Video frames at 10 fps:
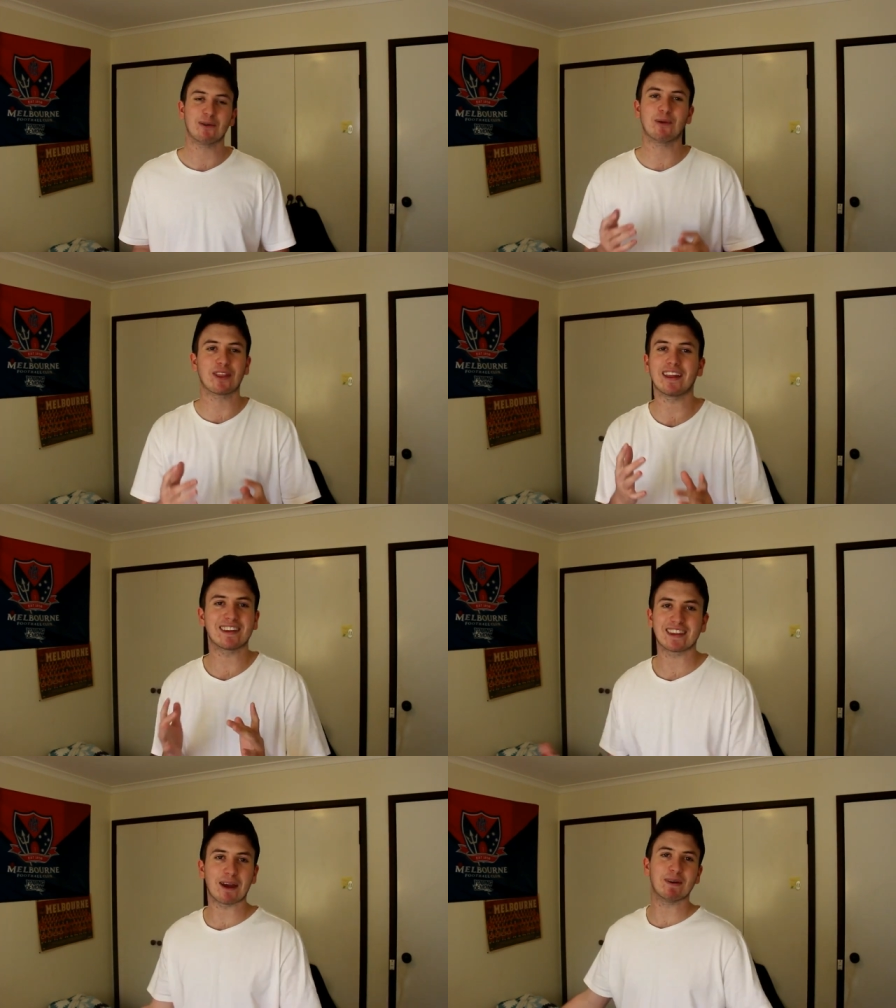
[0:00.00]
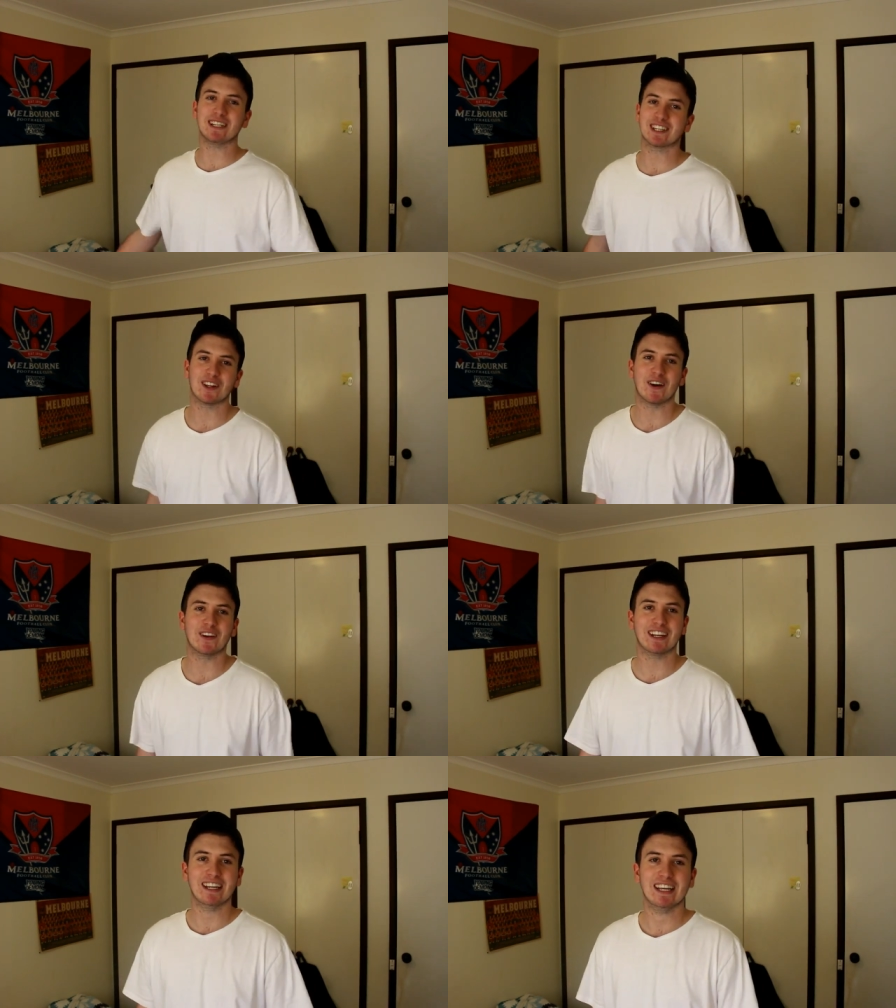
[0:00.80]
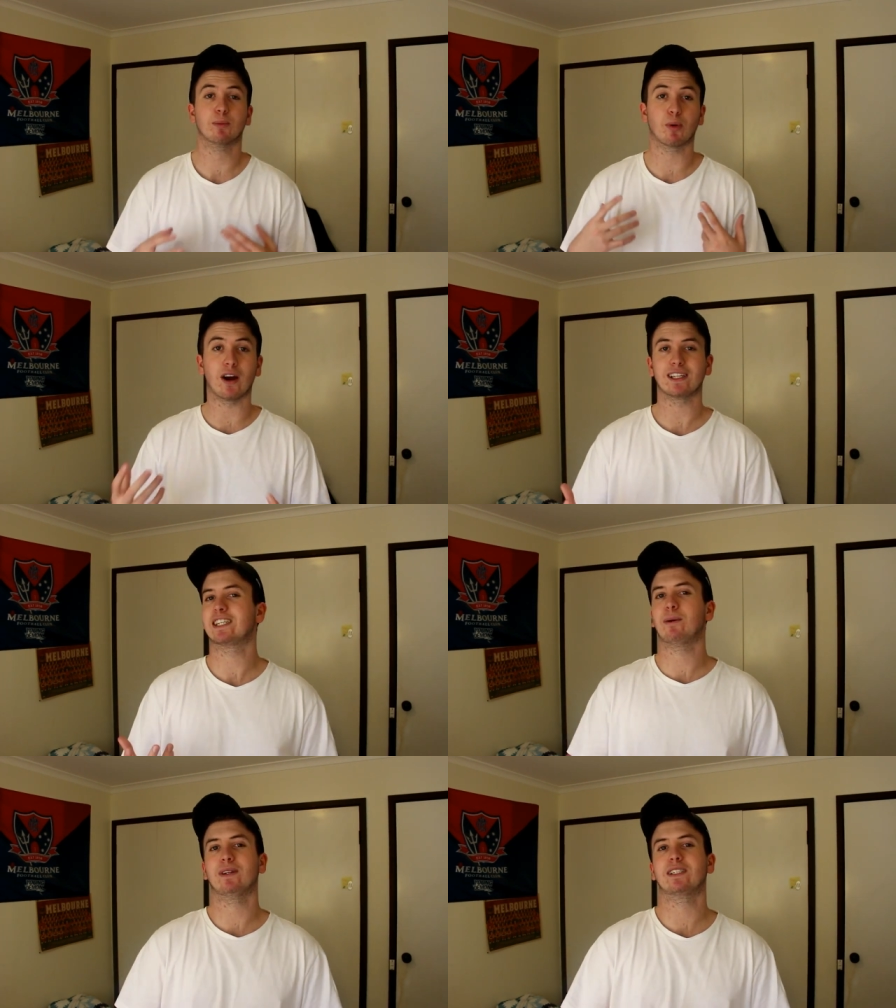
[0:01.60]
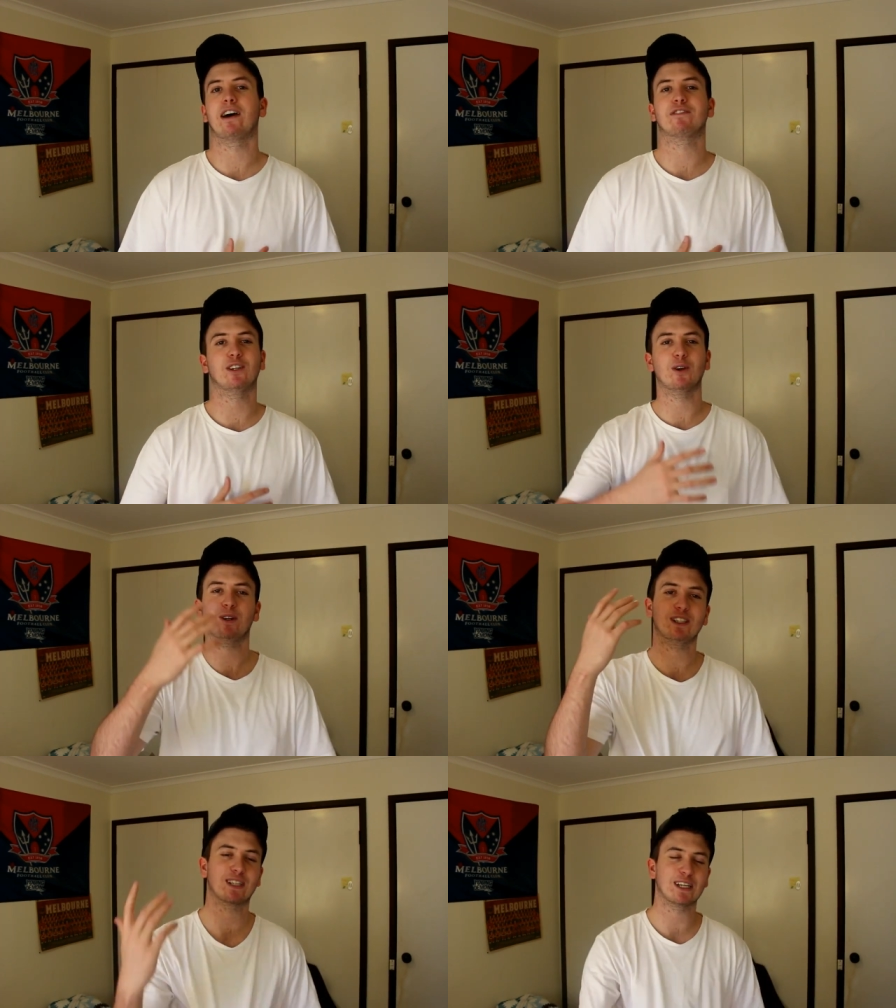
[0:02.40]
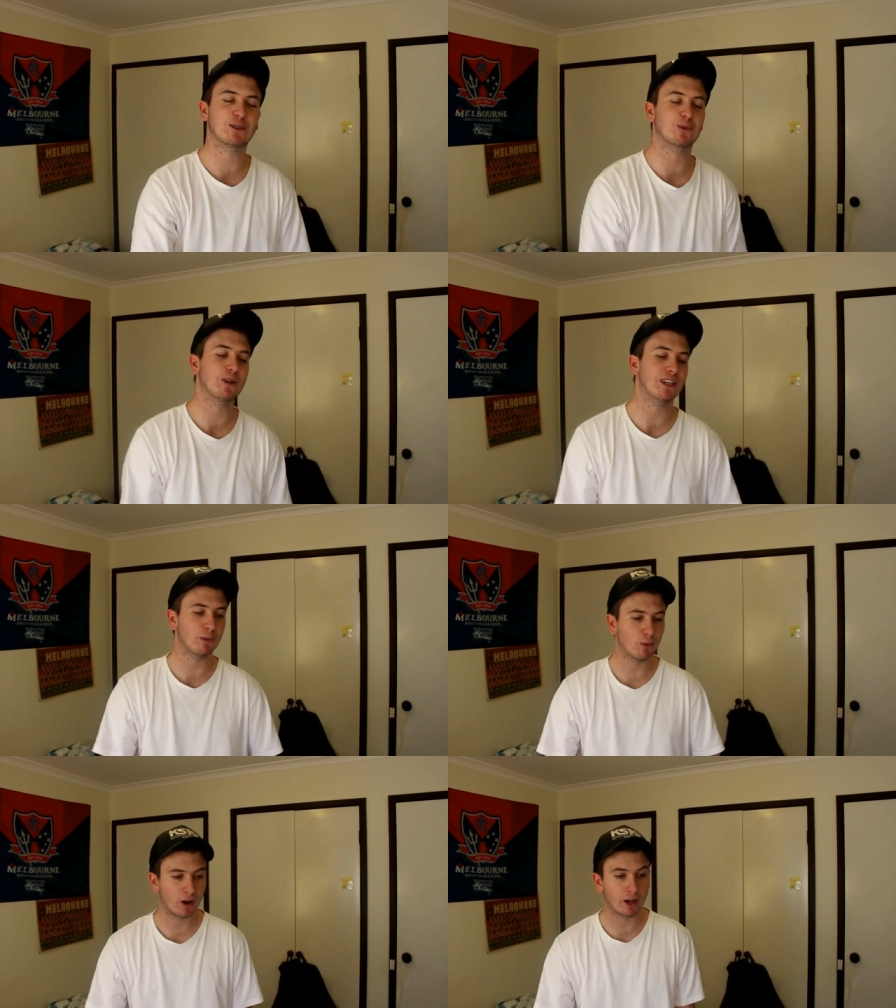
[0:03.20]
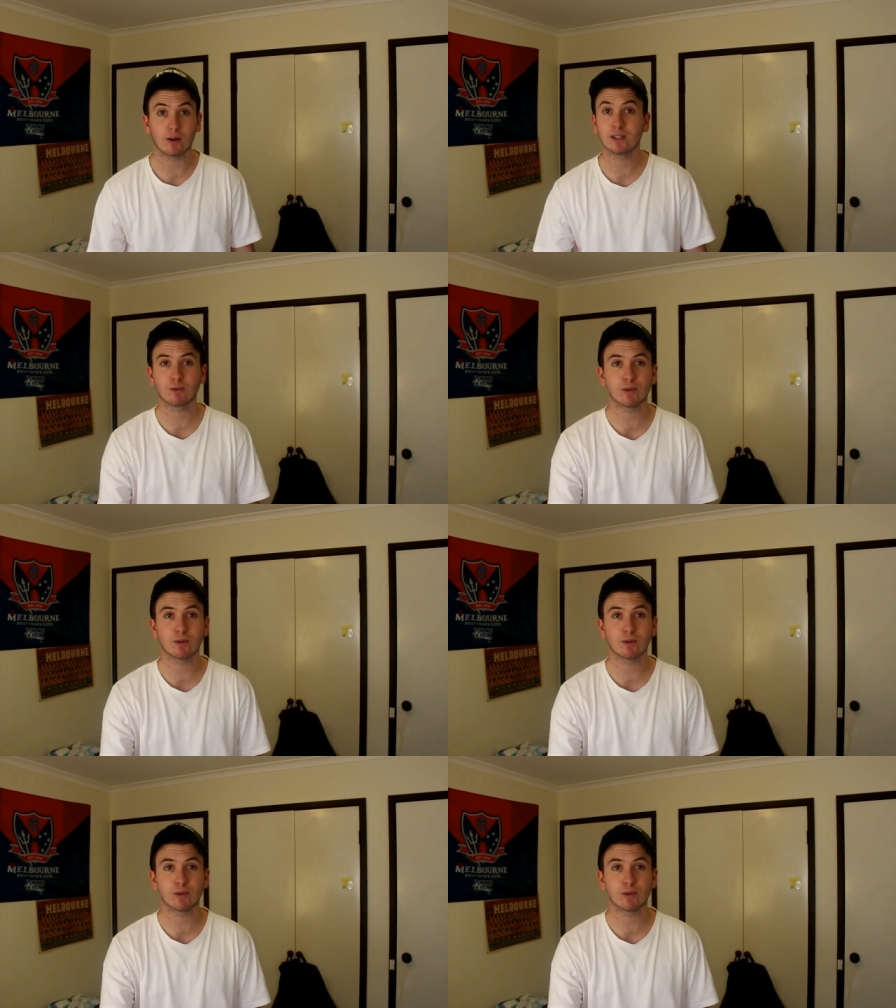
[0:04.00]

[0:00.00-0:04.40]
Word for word: Well, that, that means a lot. To brighten someone's afternoon is, is really why. Oh, he's